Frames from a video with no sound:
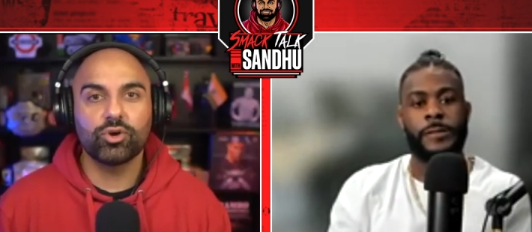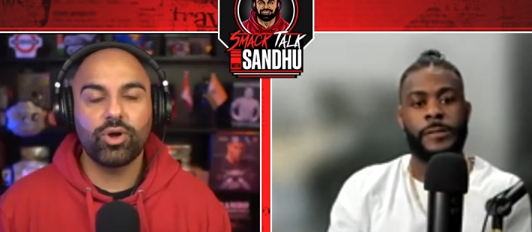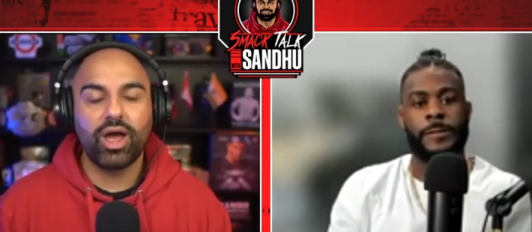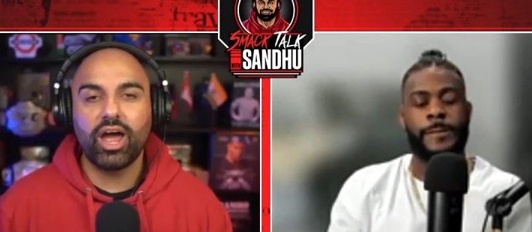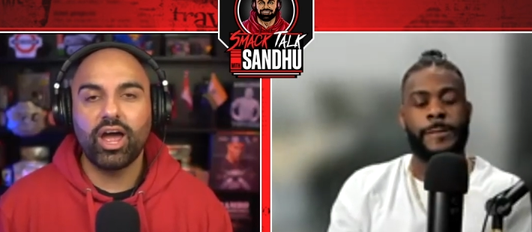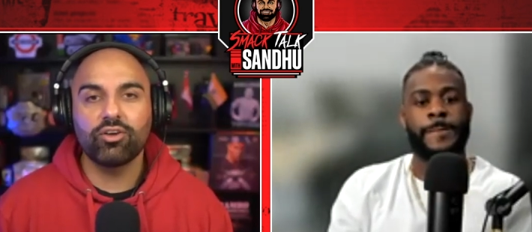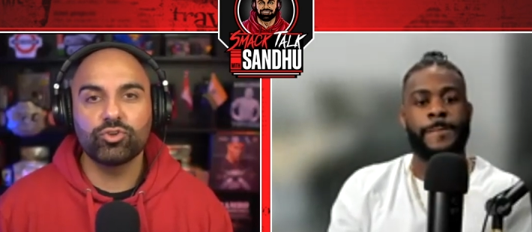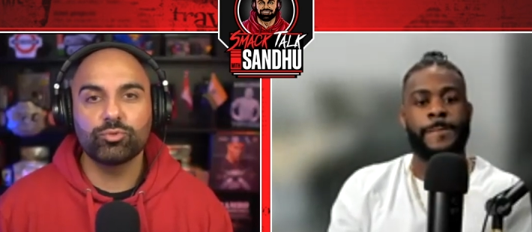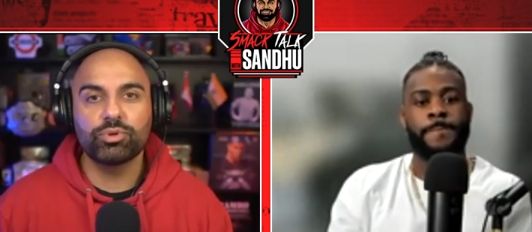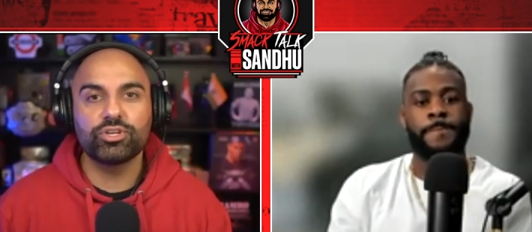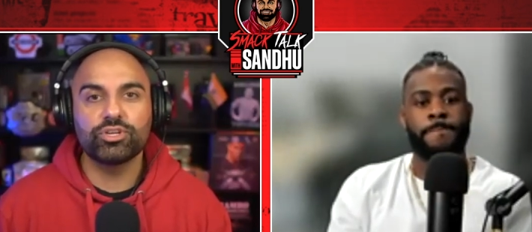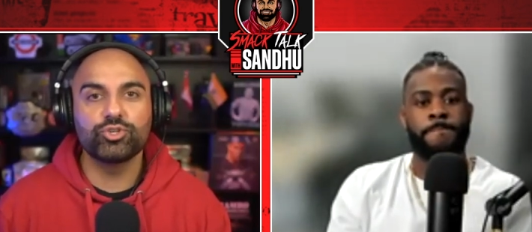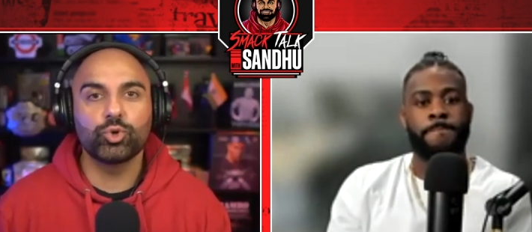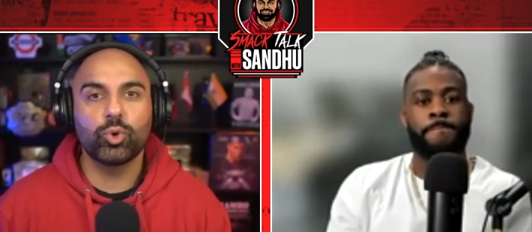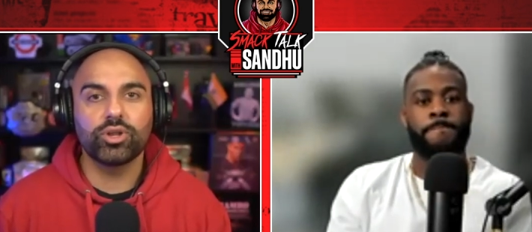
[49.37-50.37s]
Speaker 1: How have you been
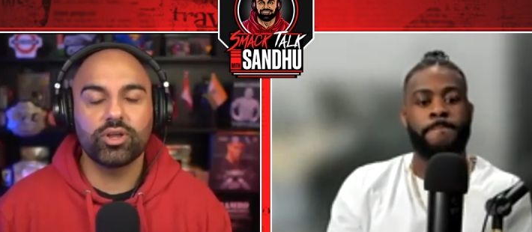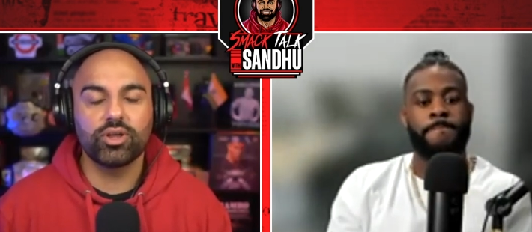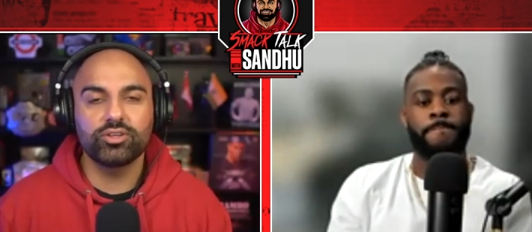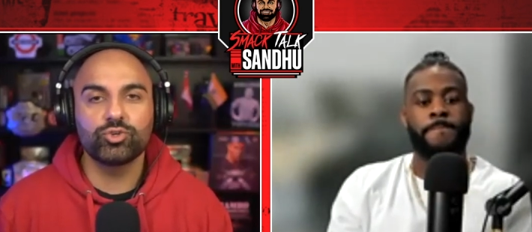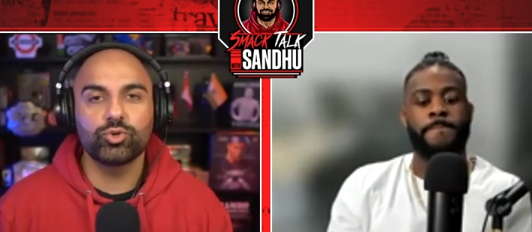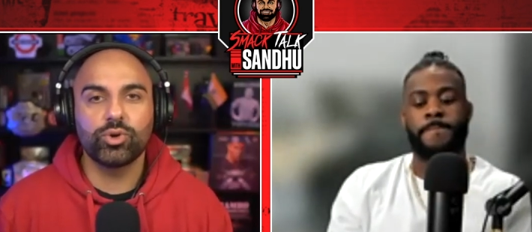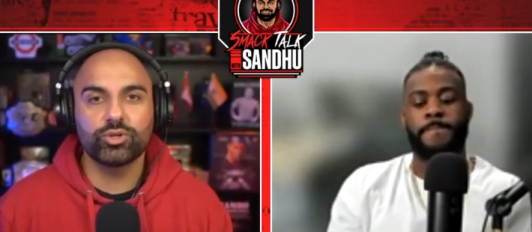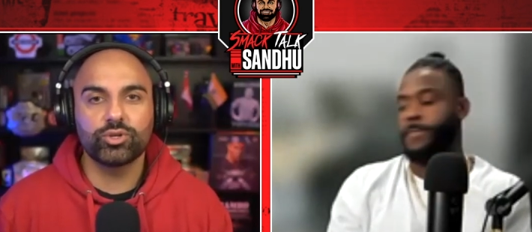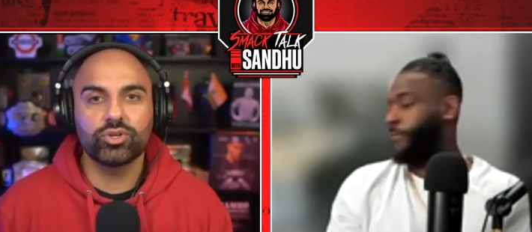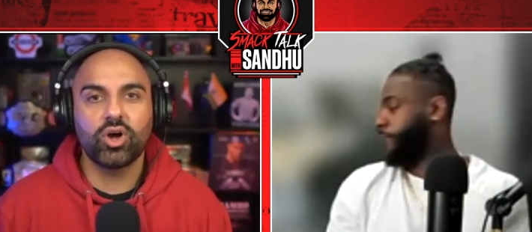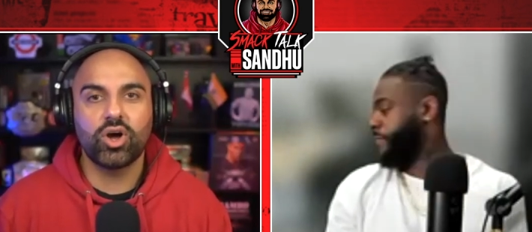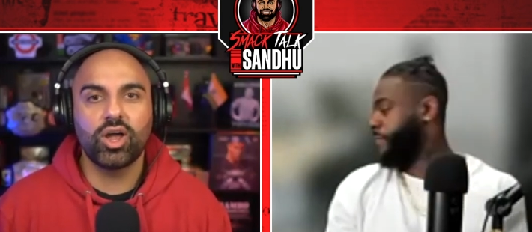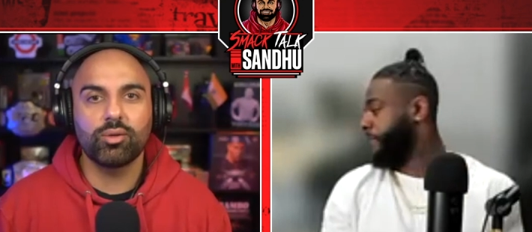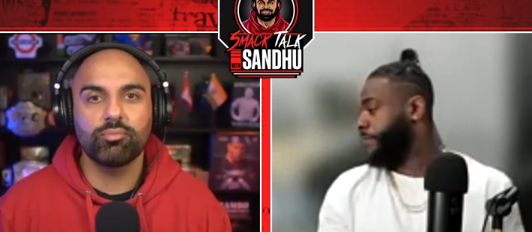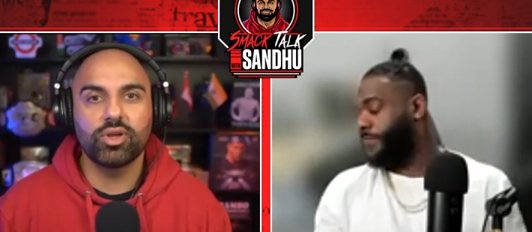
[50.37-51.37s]
enjoy- enjoying your
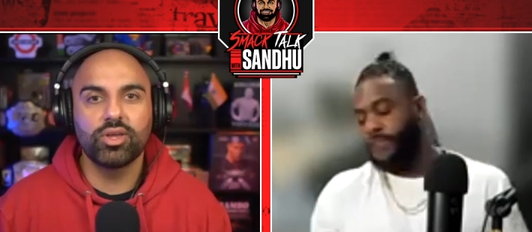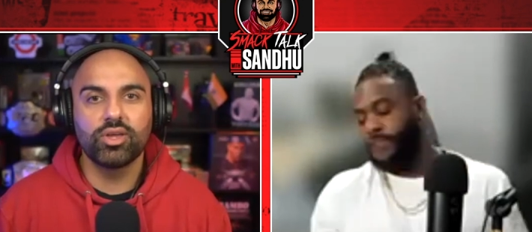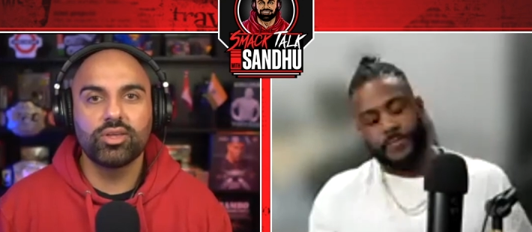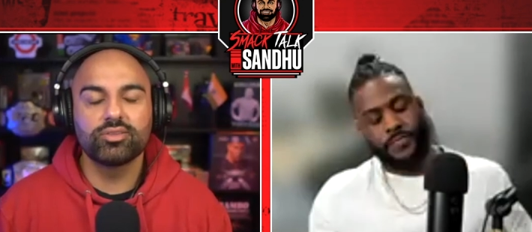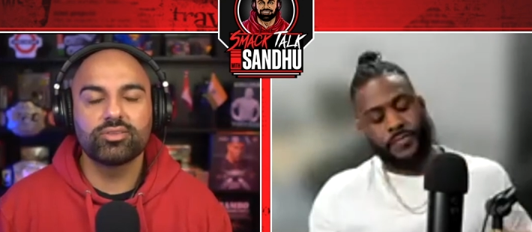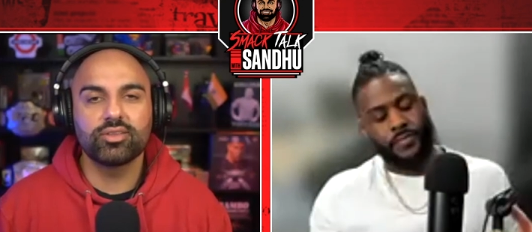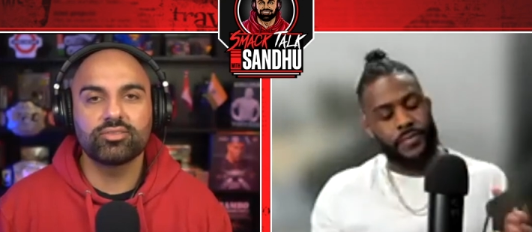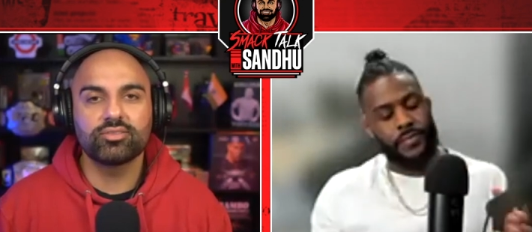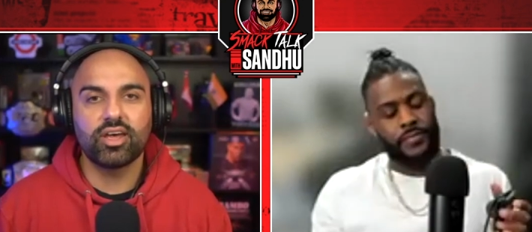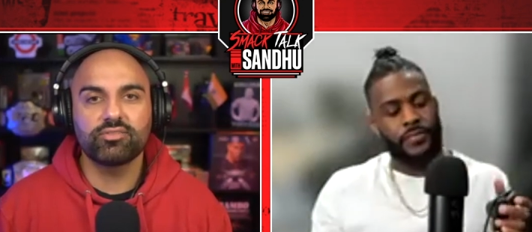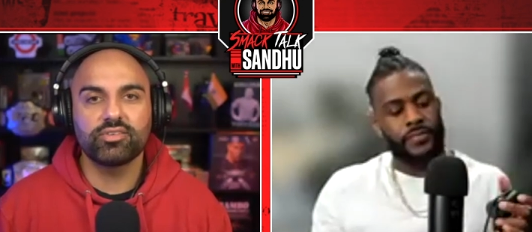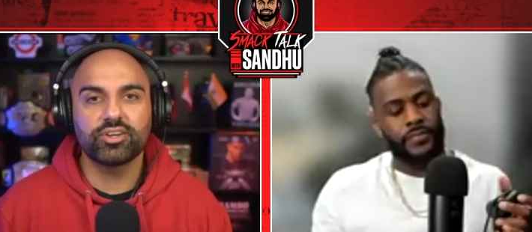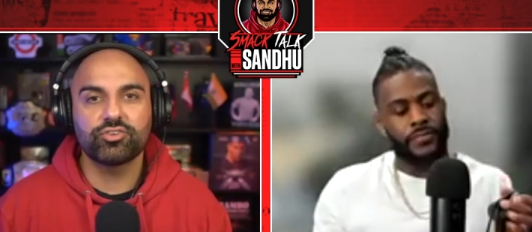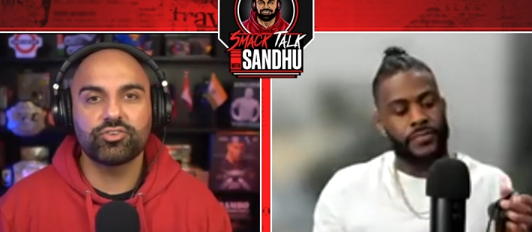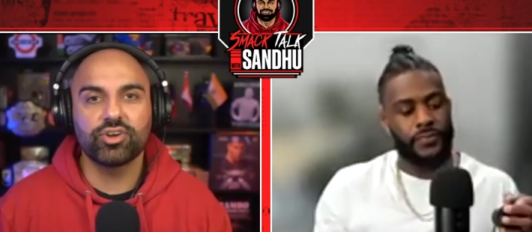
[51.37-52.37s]
time since that
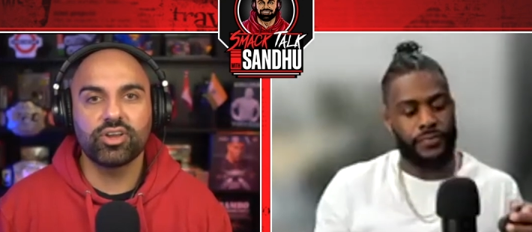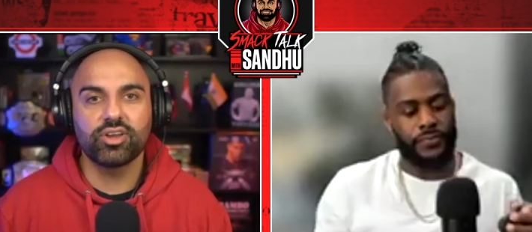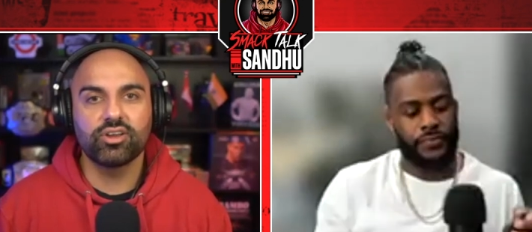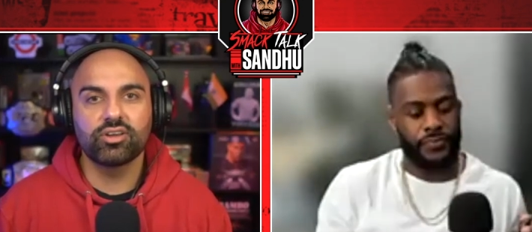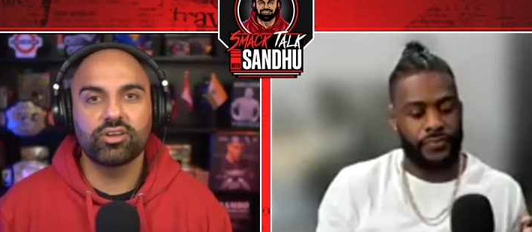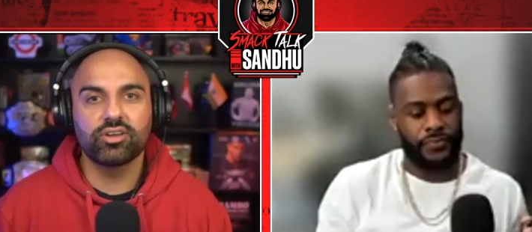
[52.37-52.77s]
victory?